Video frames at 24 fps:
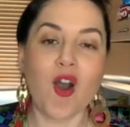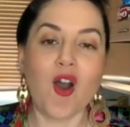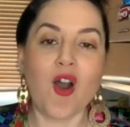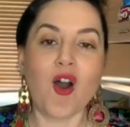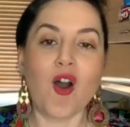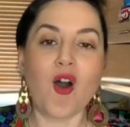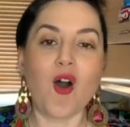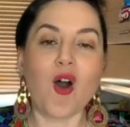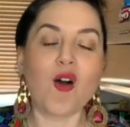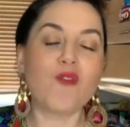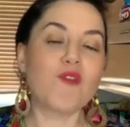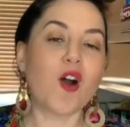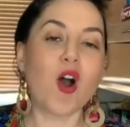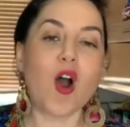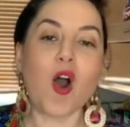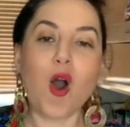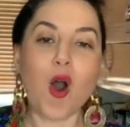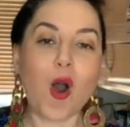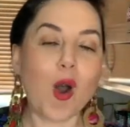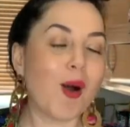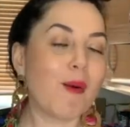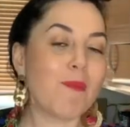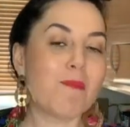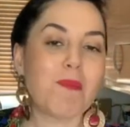of a
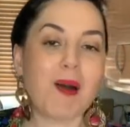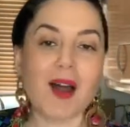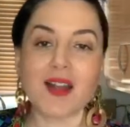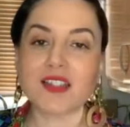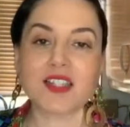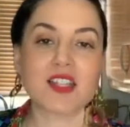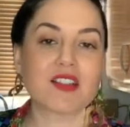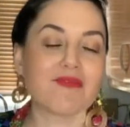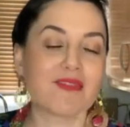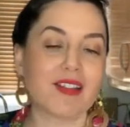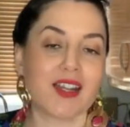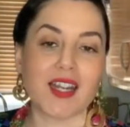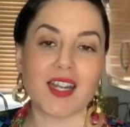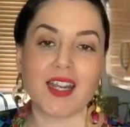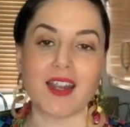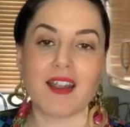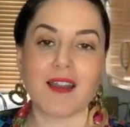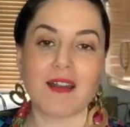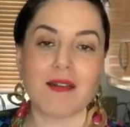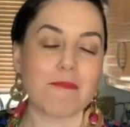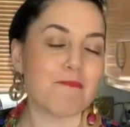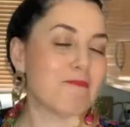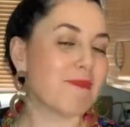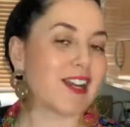hot buttery
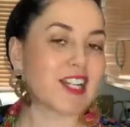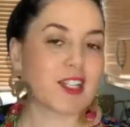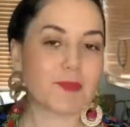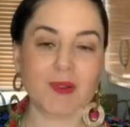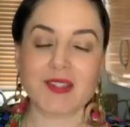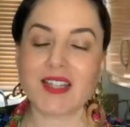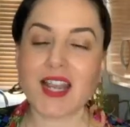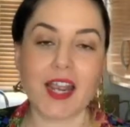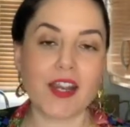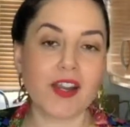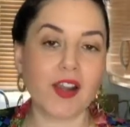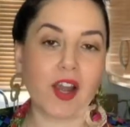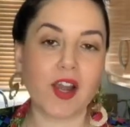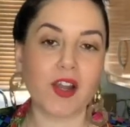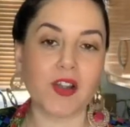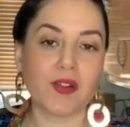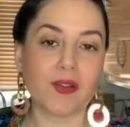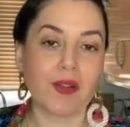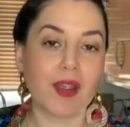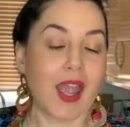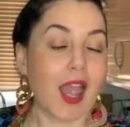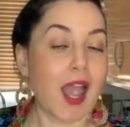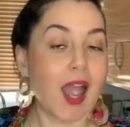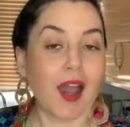mashed potato.
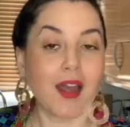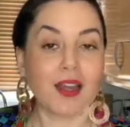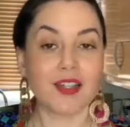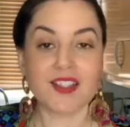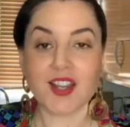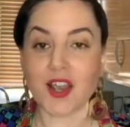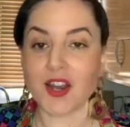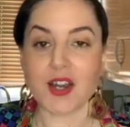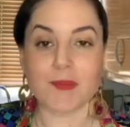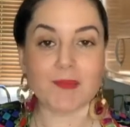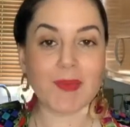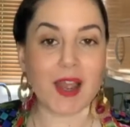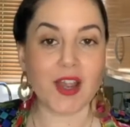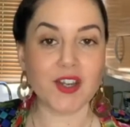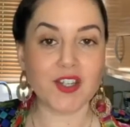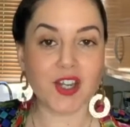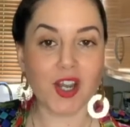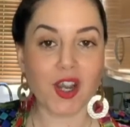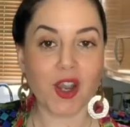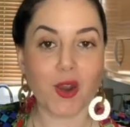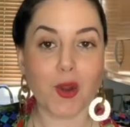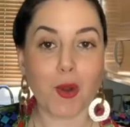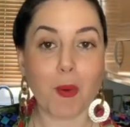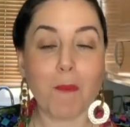I don't know about
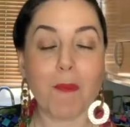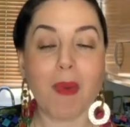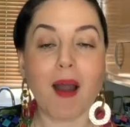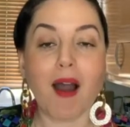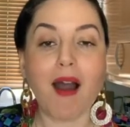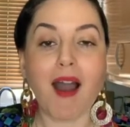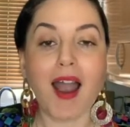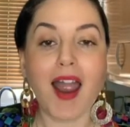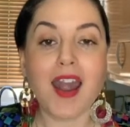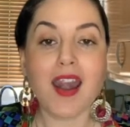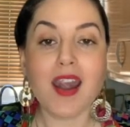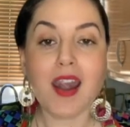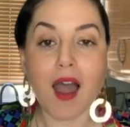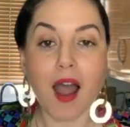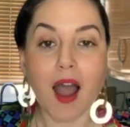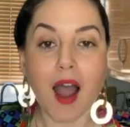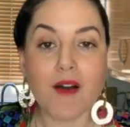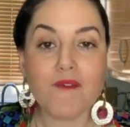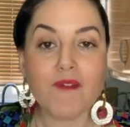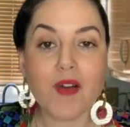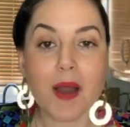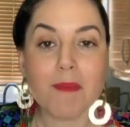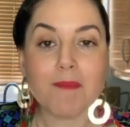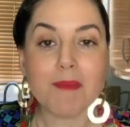you, but I
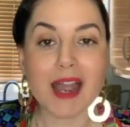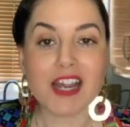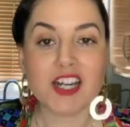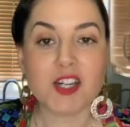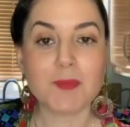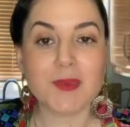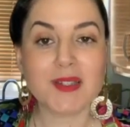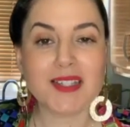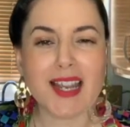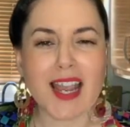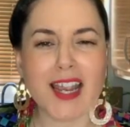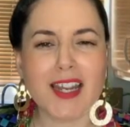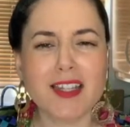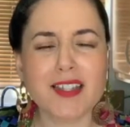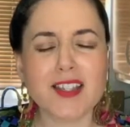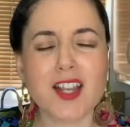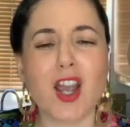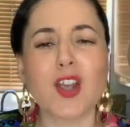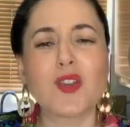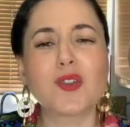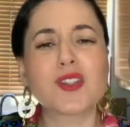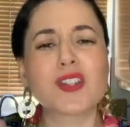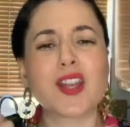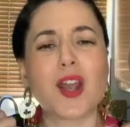love a mashed
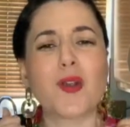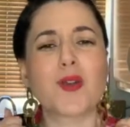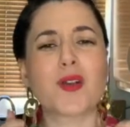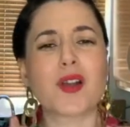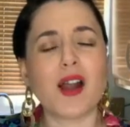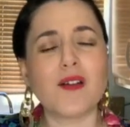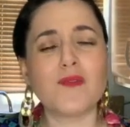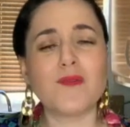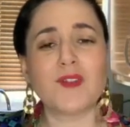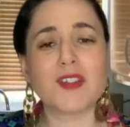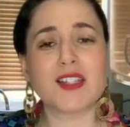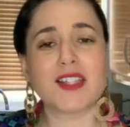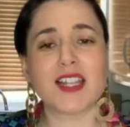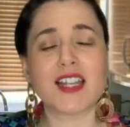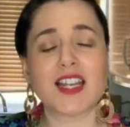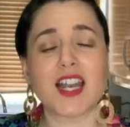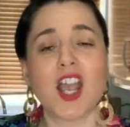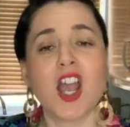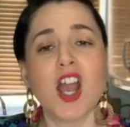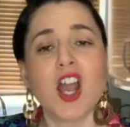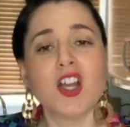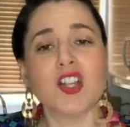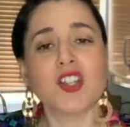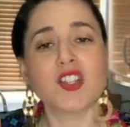potato, so comforting.
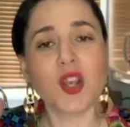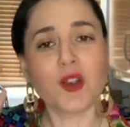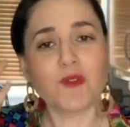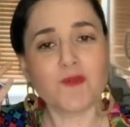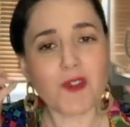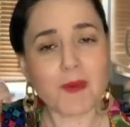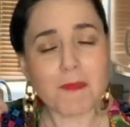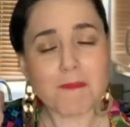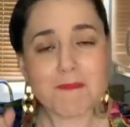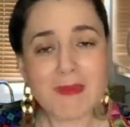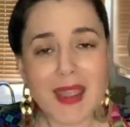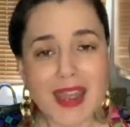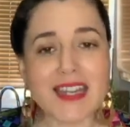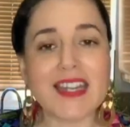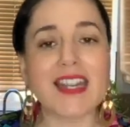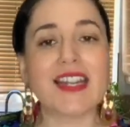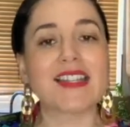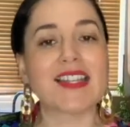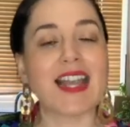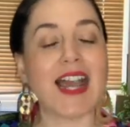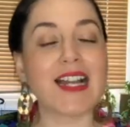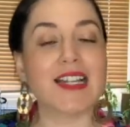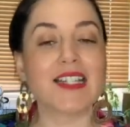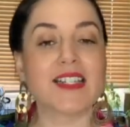So for many
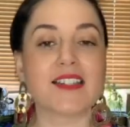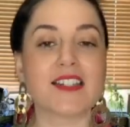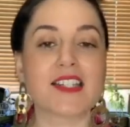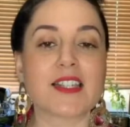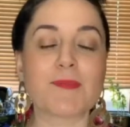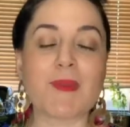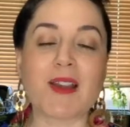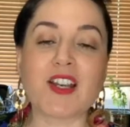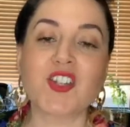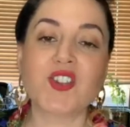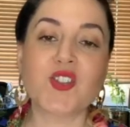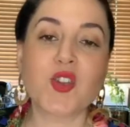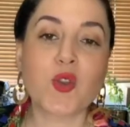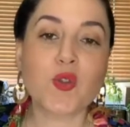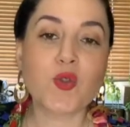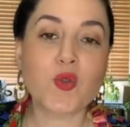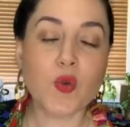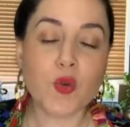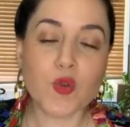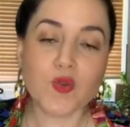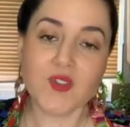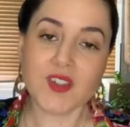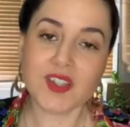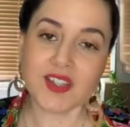Italians, especially in the
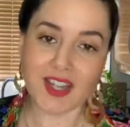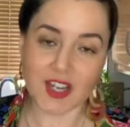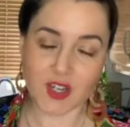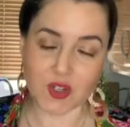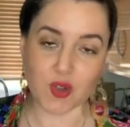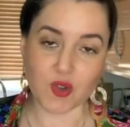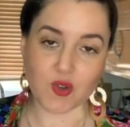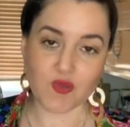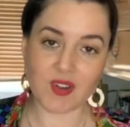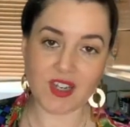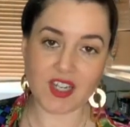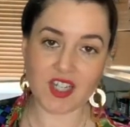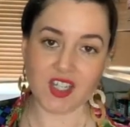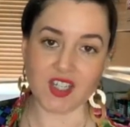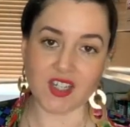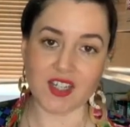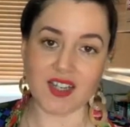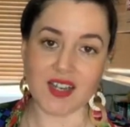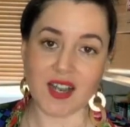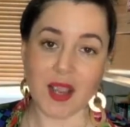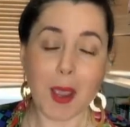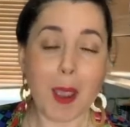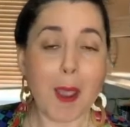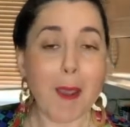northern central region,
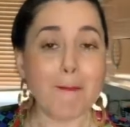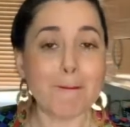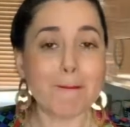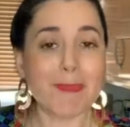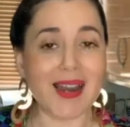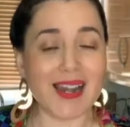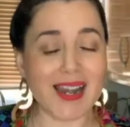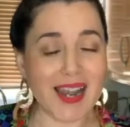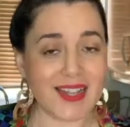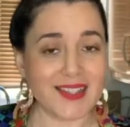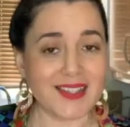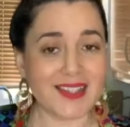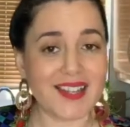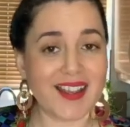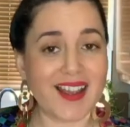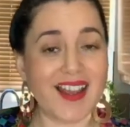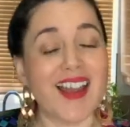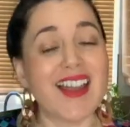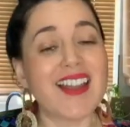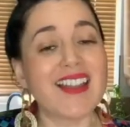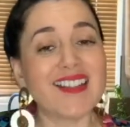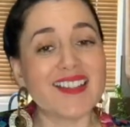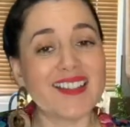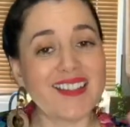polenta
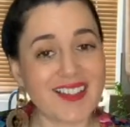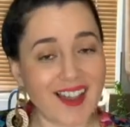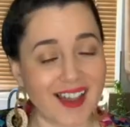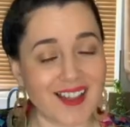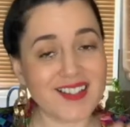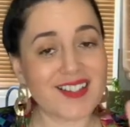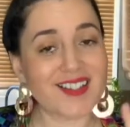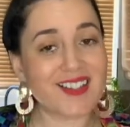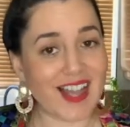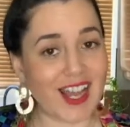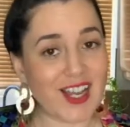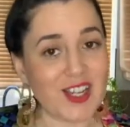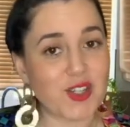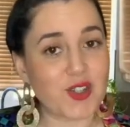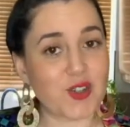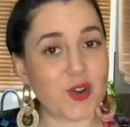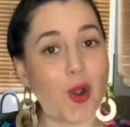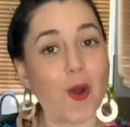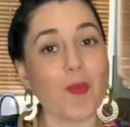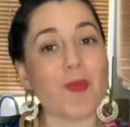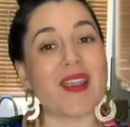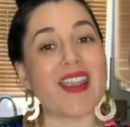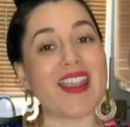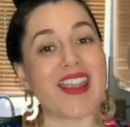does that
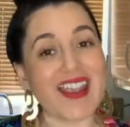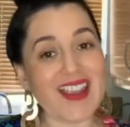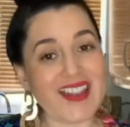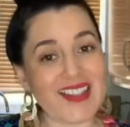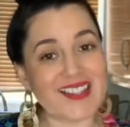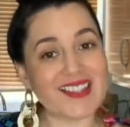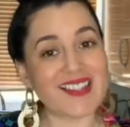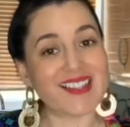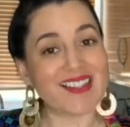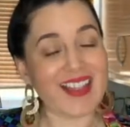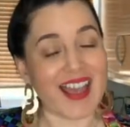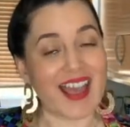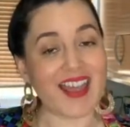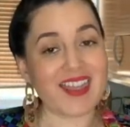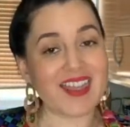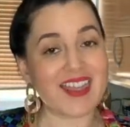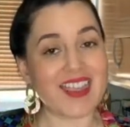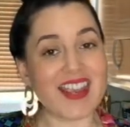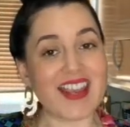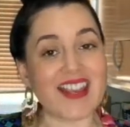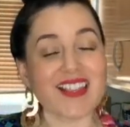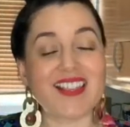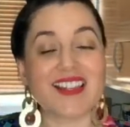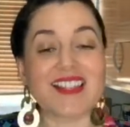job. It's that
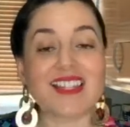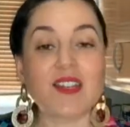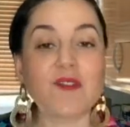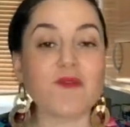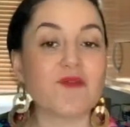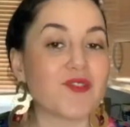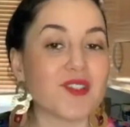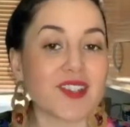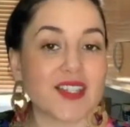thing. The difference